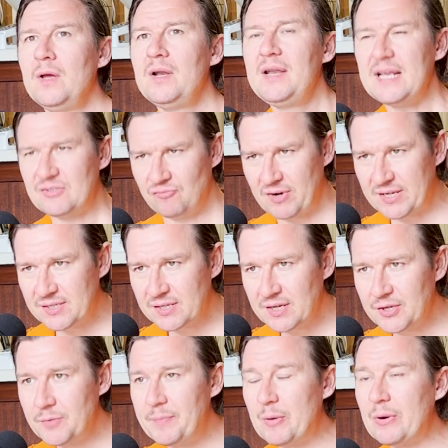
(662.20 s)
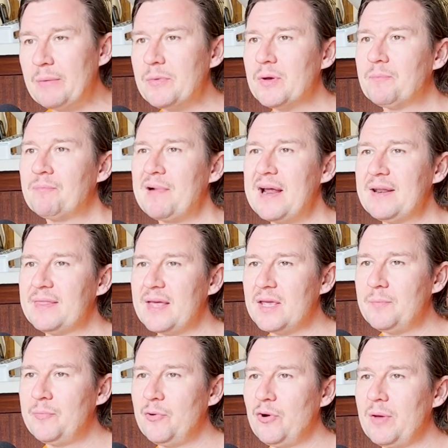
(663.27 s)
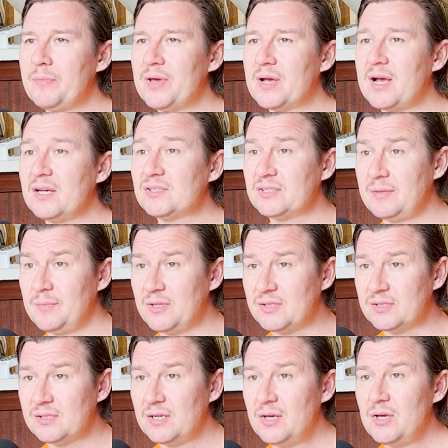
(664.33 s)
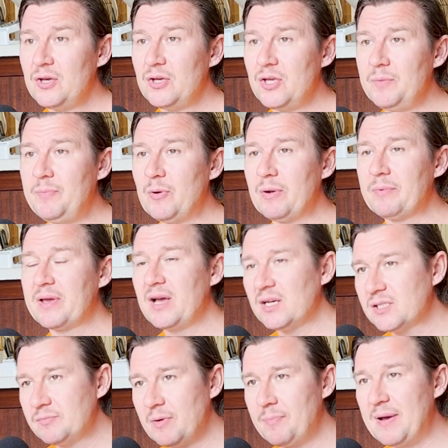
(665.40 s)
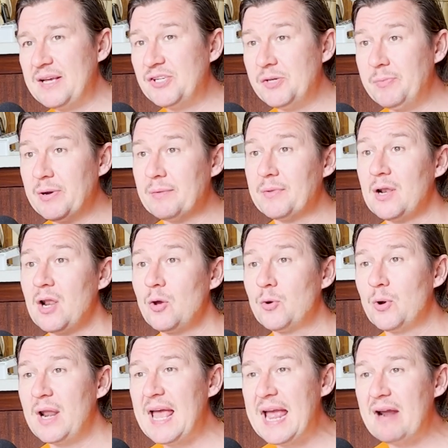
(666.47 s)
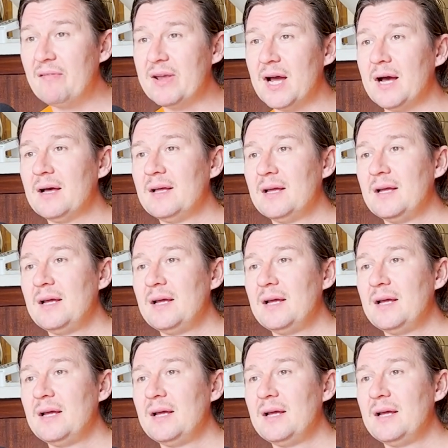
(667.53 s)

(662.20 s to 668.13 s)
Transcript: Less risk. You build up your brand there. You build up your customers. You build up your customer base. You build up the local area.